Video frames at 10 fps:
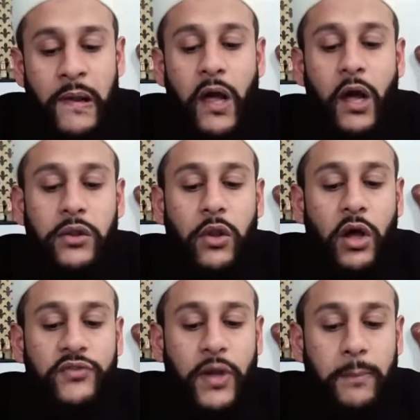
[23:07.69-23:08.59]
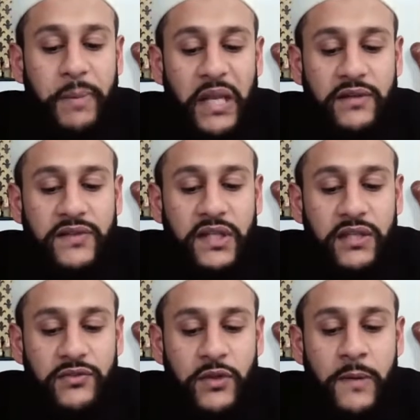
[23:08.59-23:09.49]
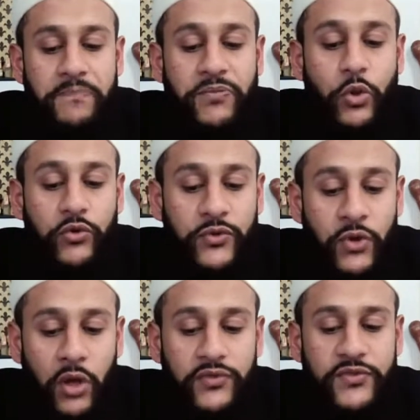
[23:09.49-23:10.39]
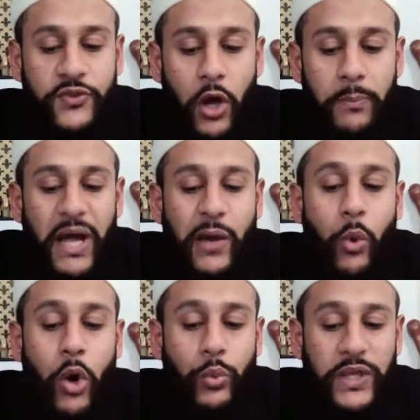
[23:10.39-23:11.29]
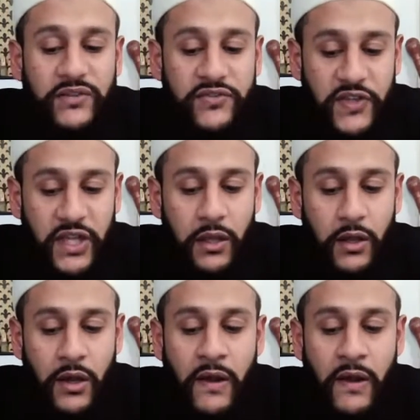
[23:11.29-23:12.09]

Allah's abilities does not stop at what we see.